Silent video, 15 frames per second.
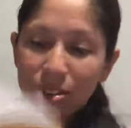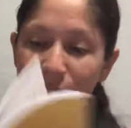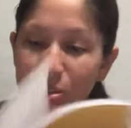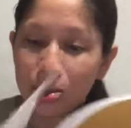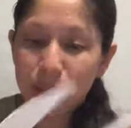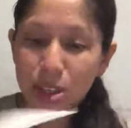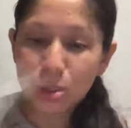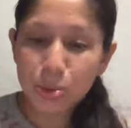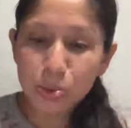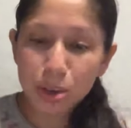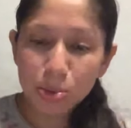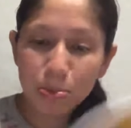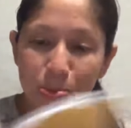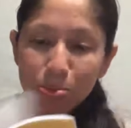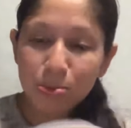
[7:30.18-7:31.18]
do his work
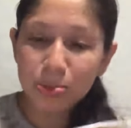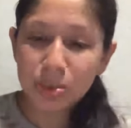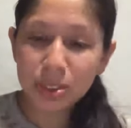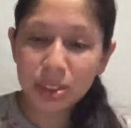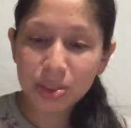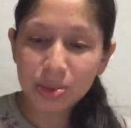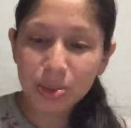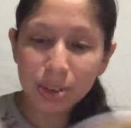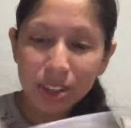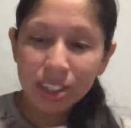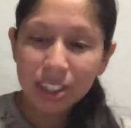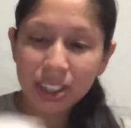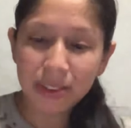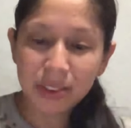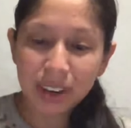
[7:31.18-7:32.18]

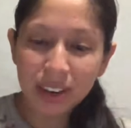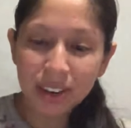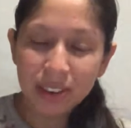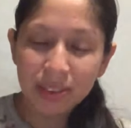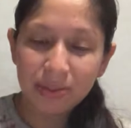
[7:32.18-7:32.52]
stuff here.